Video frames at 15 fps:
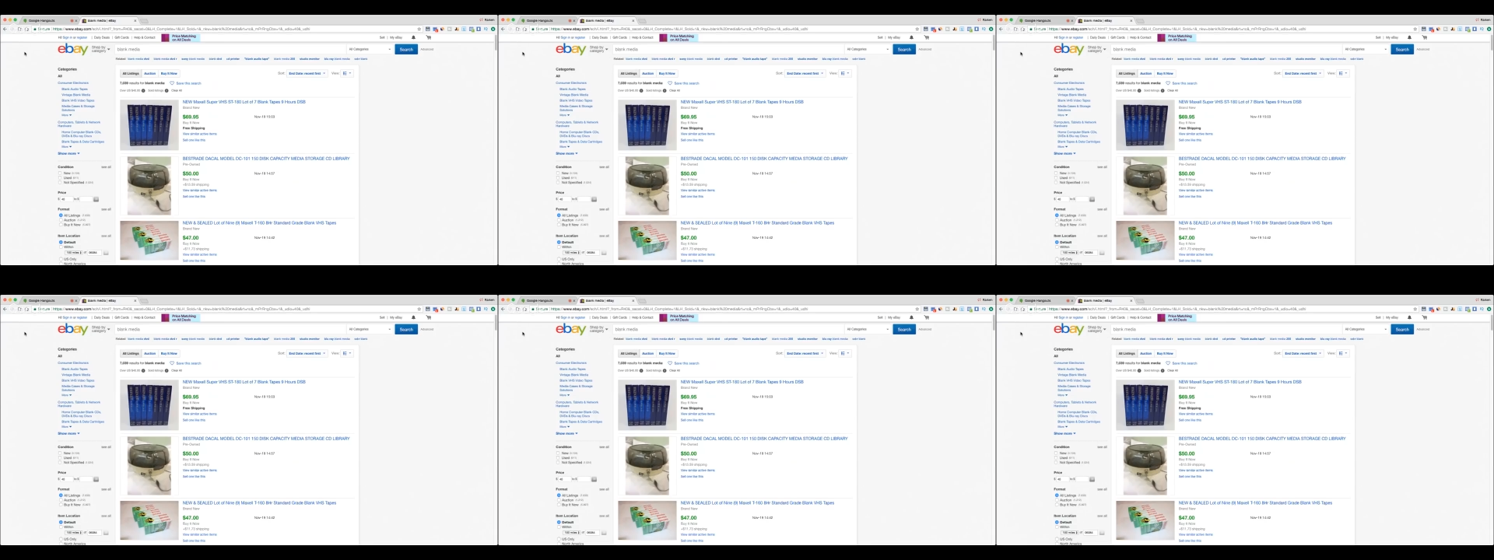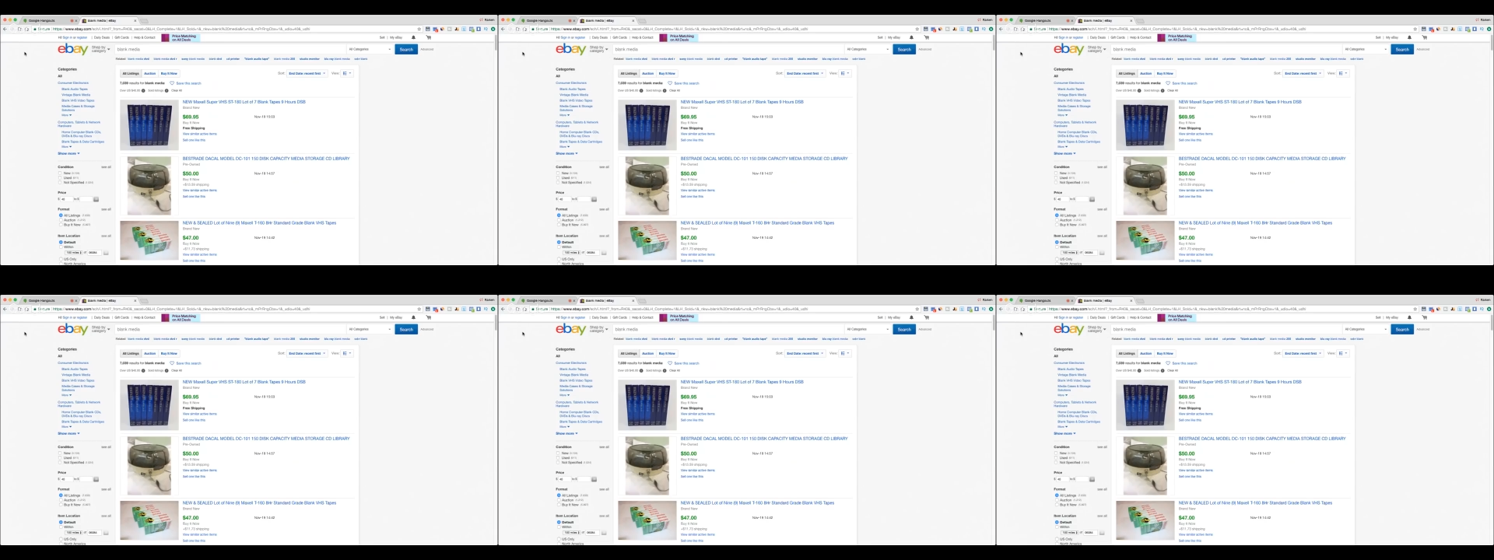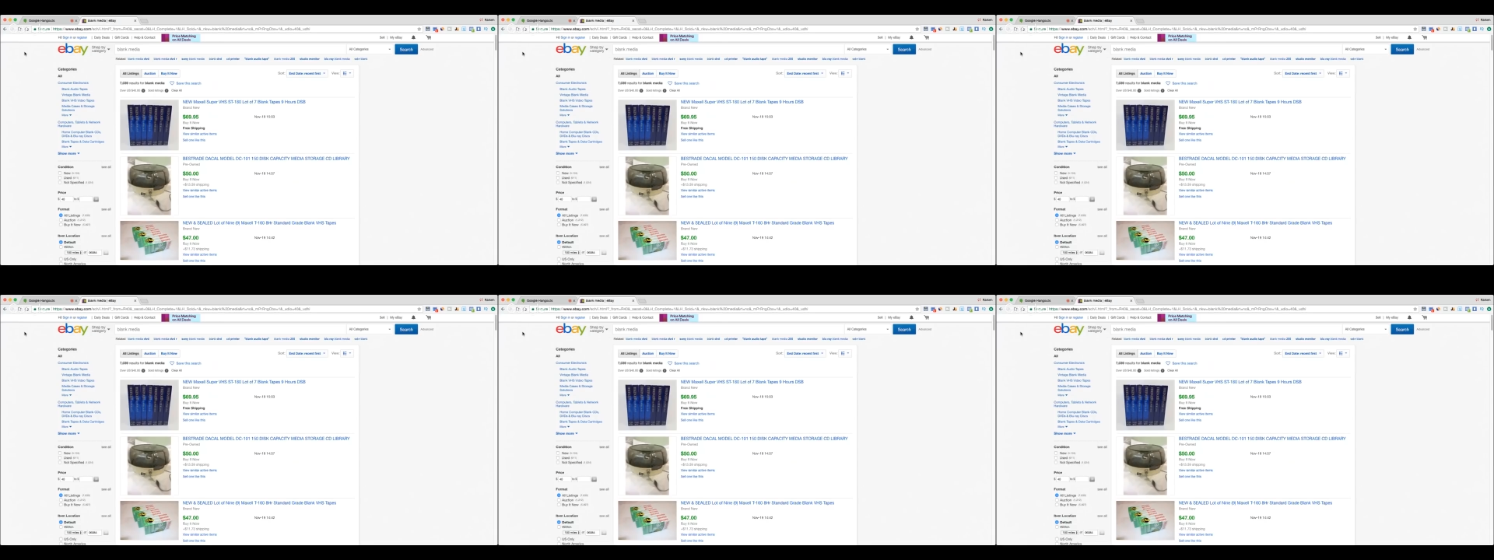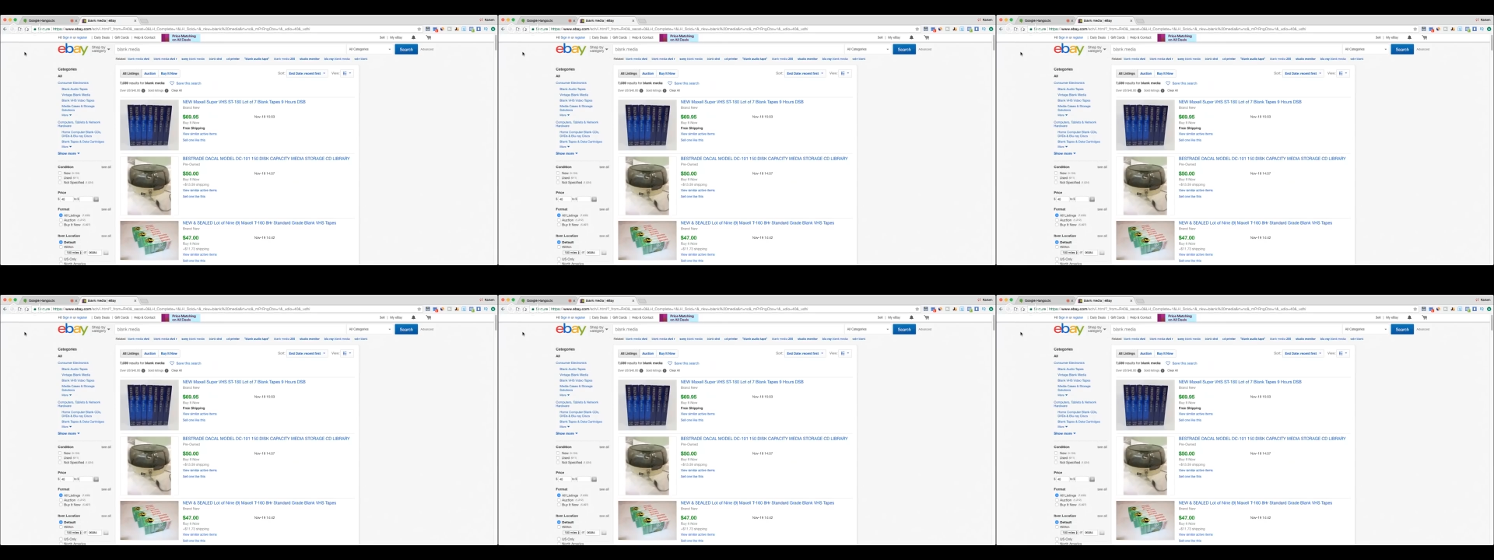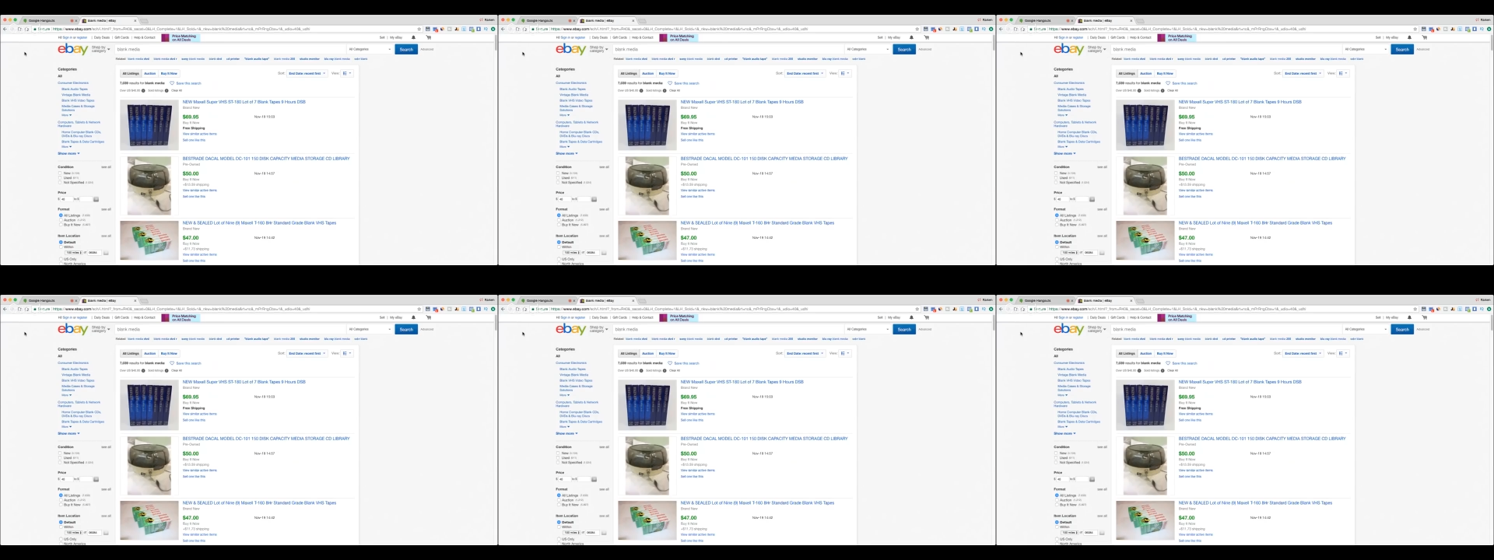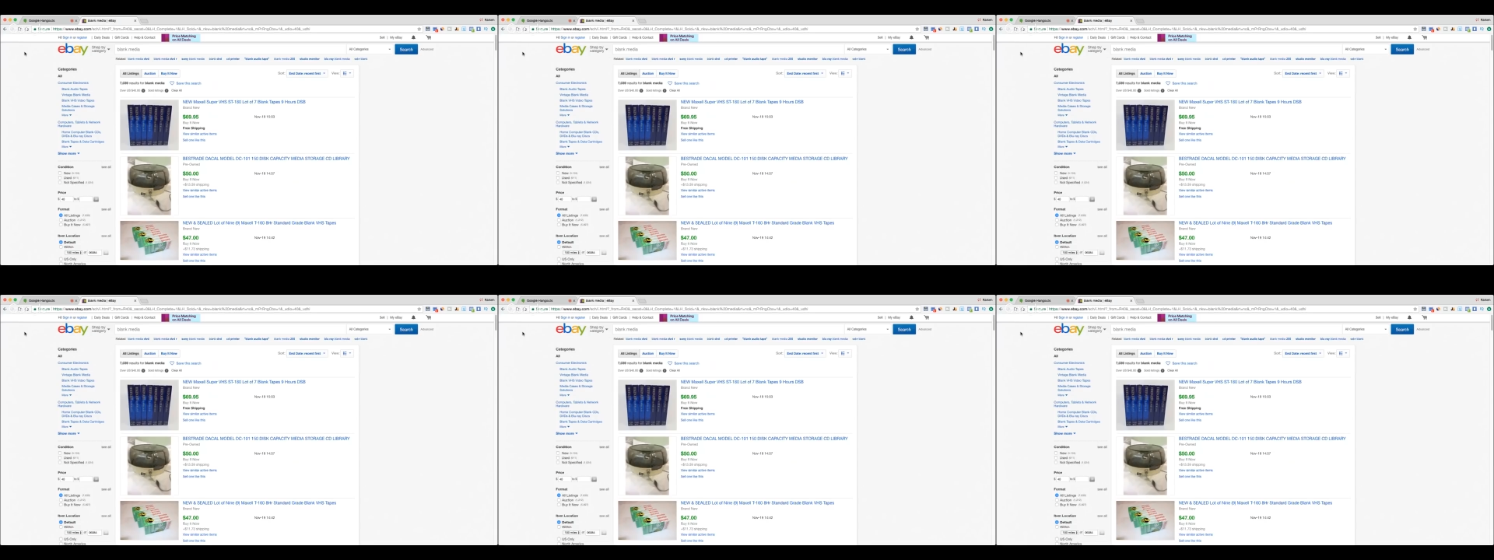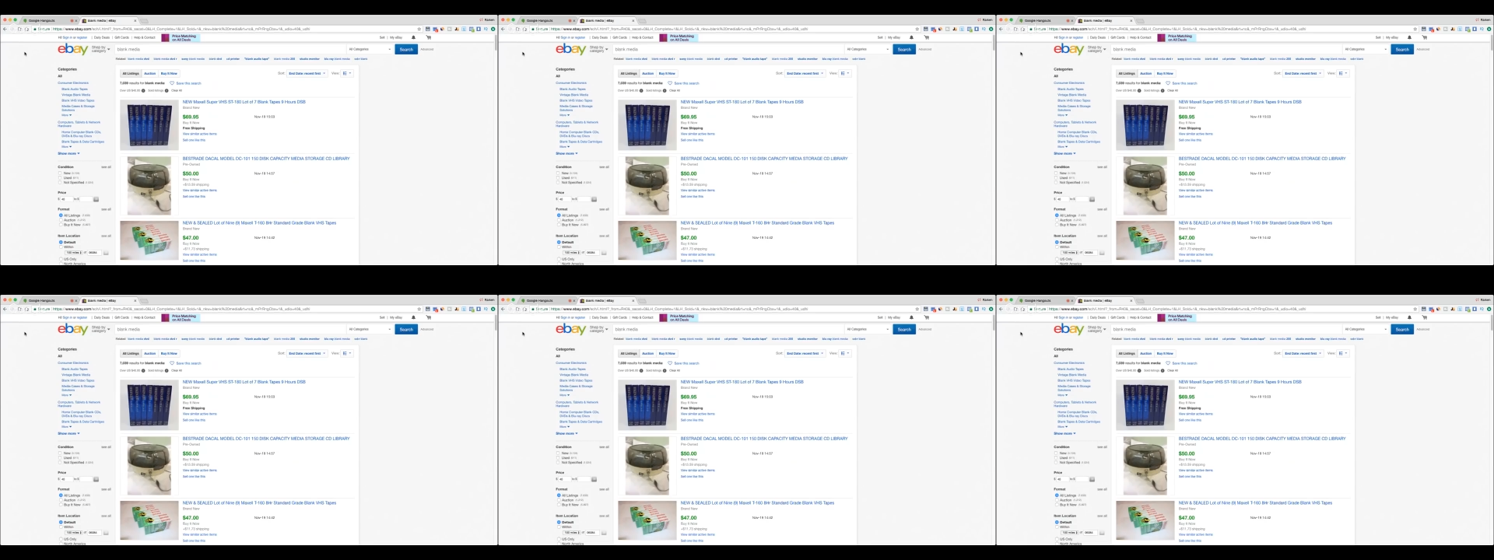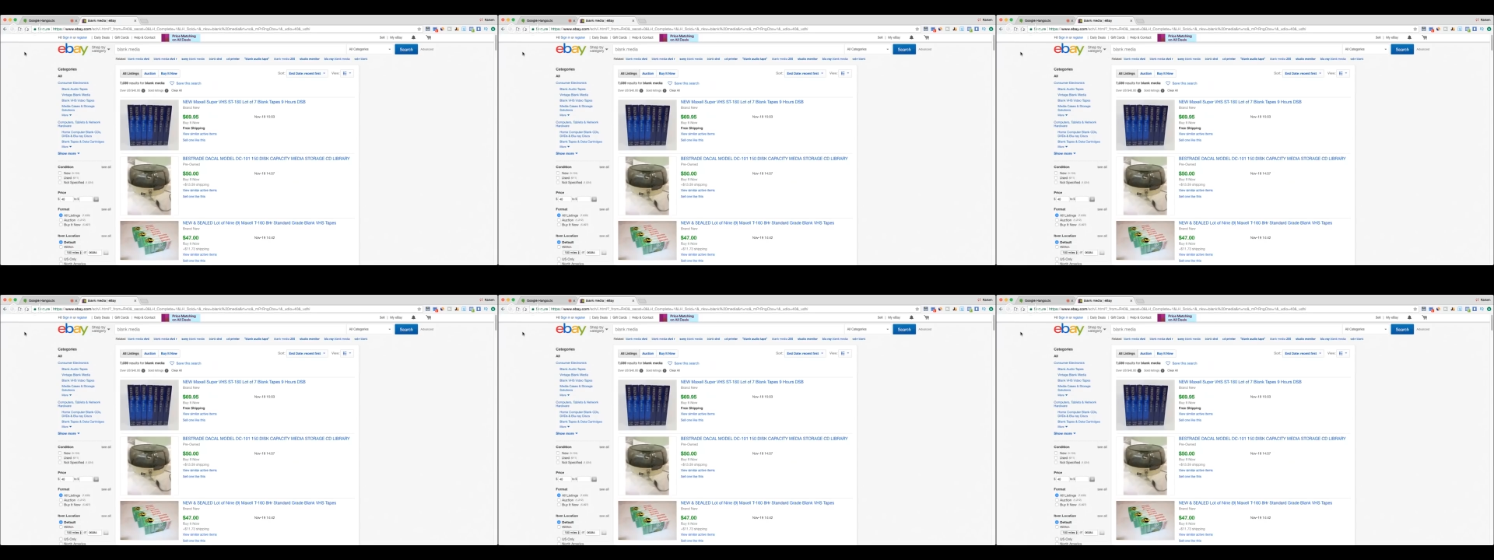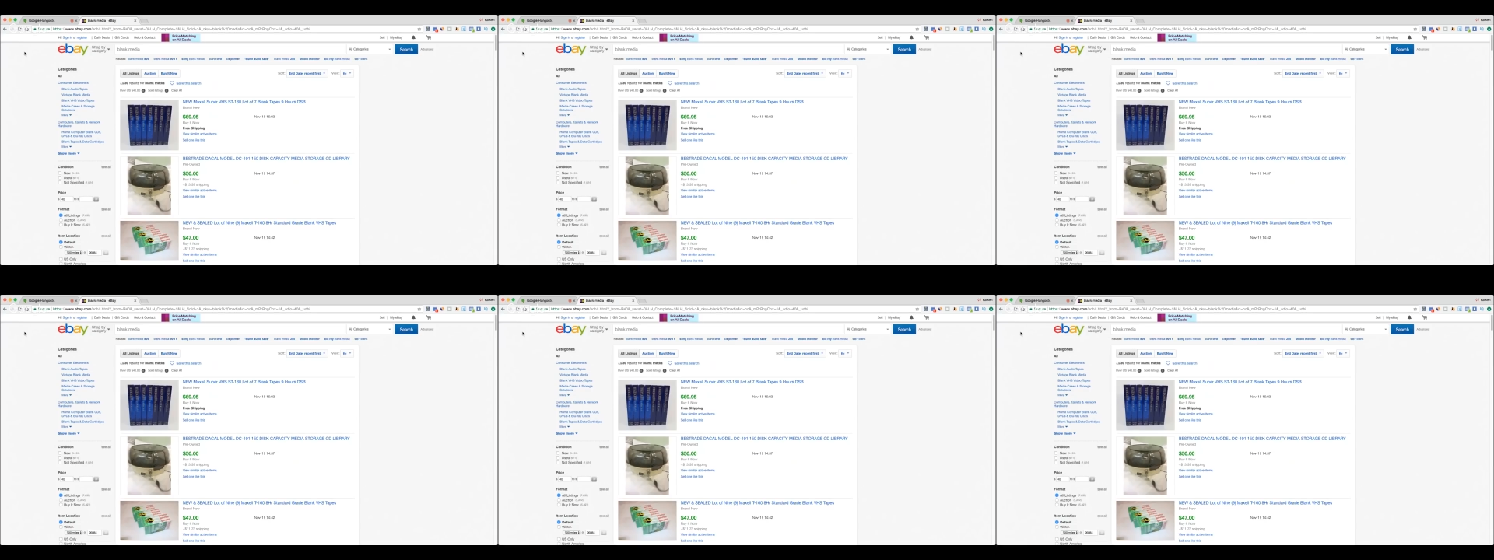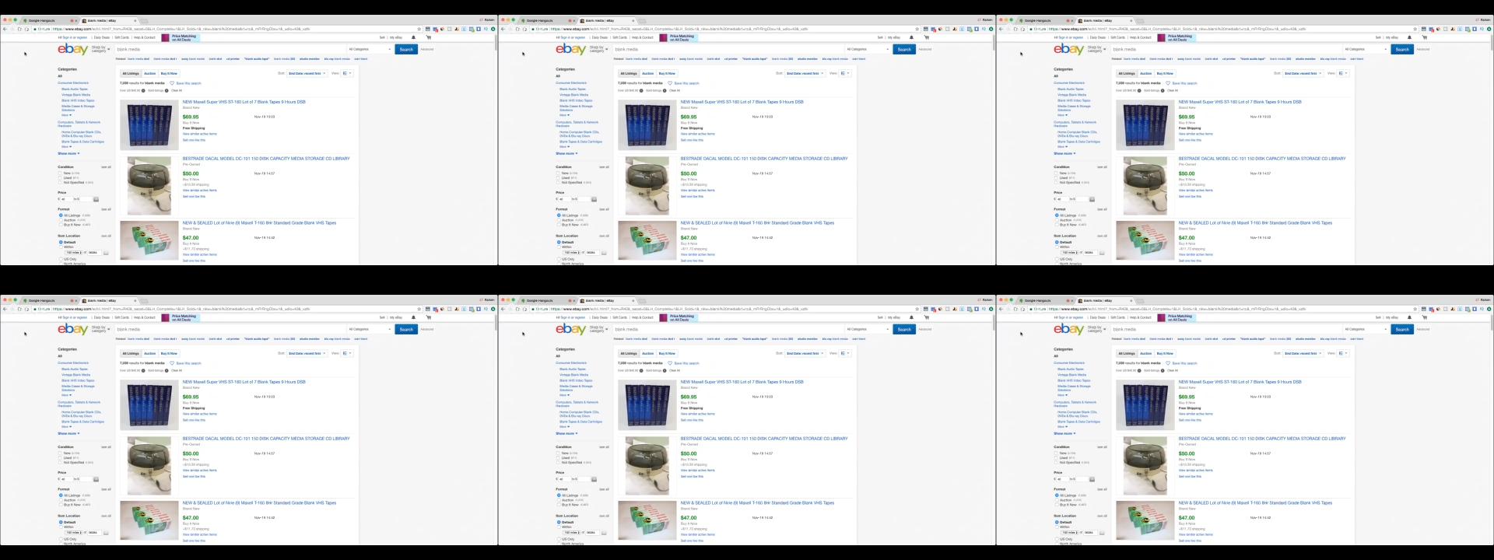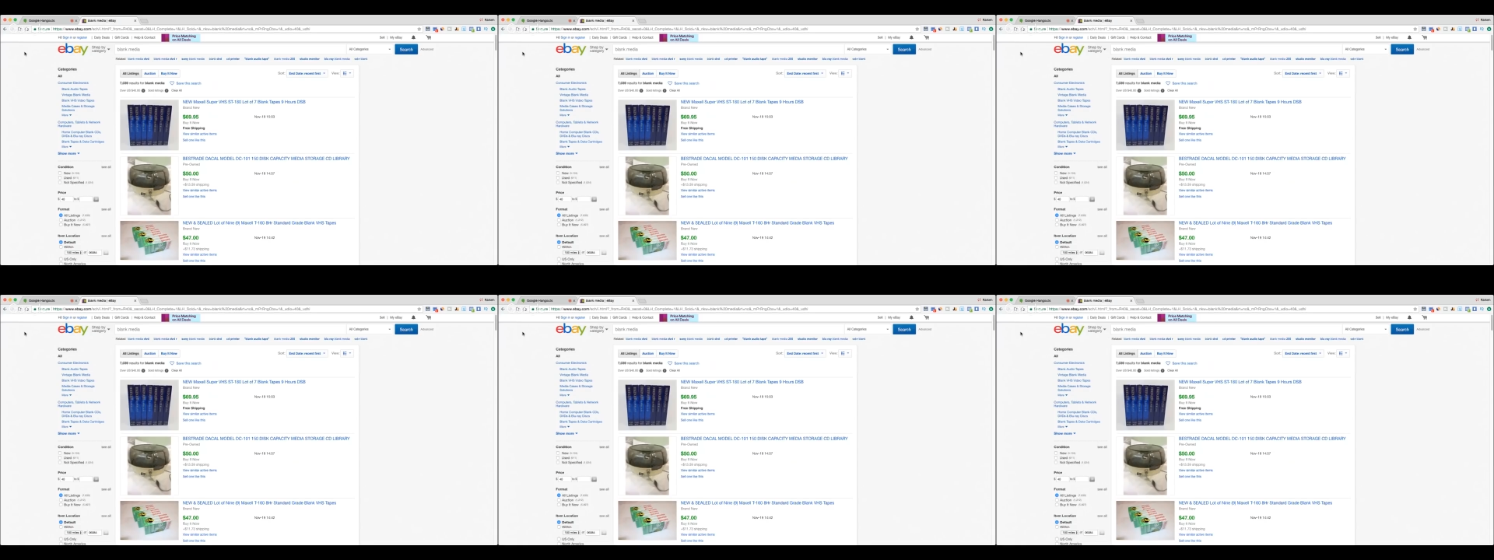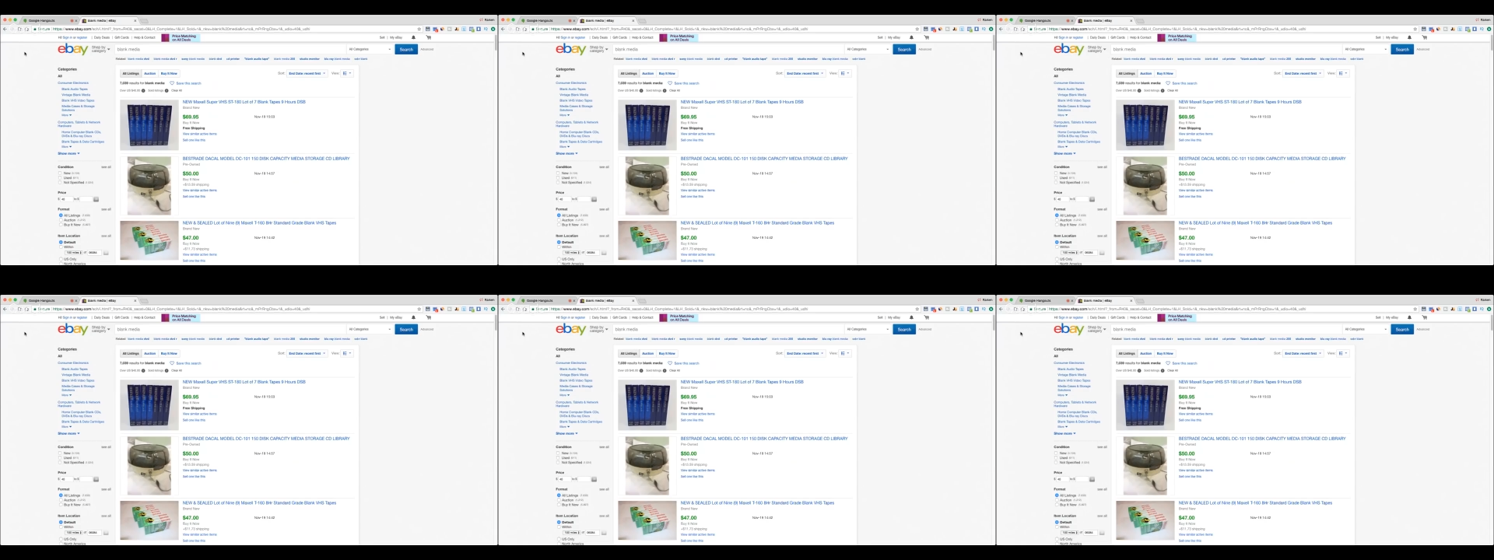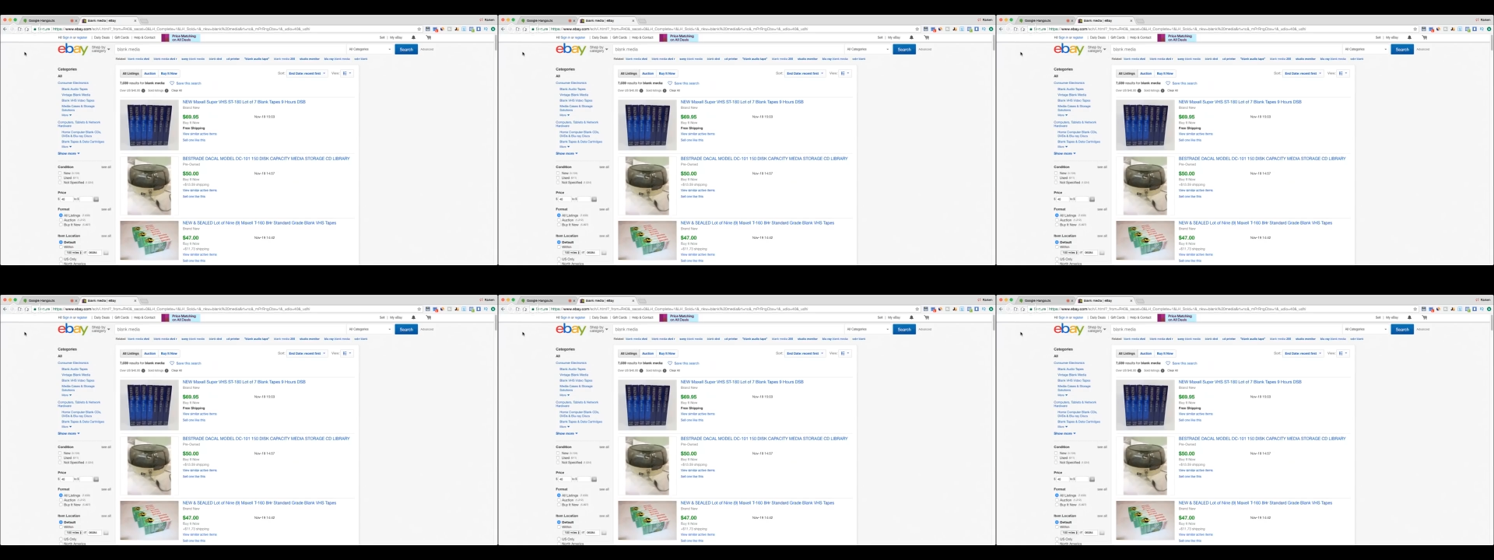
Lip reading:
No face is visible, so there are no lips to read.